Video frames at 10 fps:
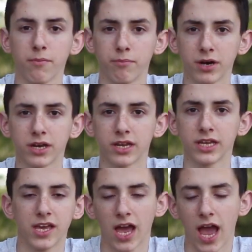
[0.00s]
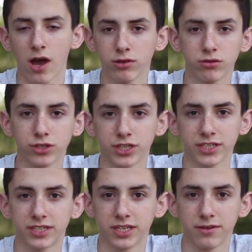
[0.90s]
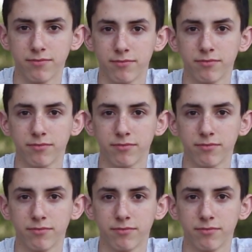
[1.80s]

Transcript: but how you adjust it